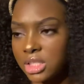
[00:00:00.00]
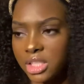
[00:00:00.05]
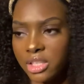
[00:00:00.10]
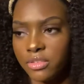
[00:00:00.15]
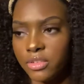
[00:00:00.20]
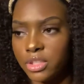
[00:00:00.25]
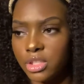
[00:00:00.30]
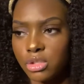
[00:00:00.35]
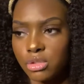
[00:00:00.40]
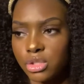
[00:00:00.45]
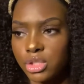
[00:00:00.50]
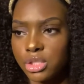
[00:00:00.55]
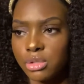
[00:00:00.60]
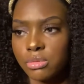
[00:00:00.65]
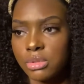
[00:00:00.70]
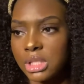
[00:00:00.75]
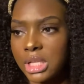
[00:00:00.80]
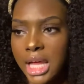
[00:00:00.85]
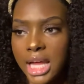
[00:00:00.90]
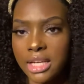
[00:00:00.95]
even though she
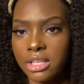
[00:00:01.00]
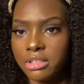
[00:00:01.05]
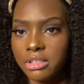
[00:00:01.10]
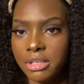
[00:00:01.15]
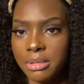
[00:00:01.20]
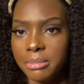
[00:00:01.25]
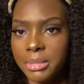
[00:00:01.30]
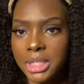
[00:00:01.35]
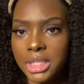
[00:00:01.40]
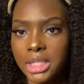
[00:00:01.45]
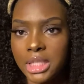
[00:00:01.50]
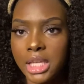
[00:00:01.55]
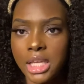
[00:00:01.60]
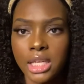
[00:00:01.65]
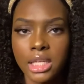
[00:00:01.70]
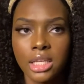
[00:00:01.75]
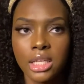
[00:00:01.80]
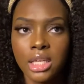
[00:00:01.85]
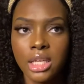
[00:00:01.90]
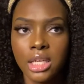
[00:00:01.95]
was lighter than me. Like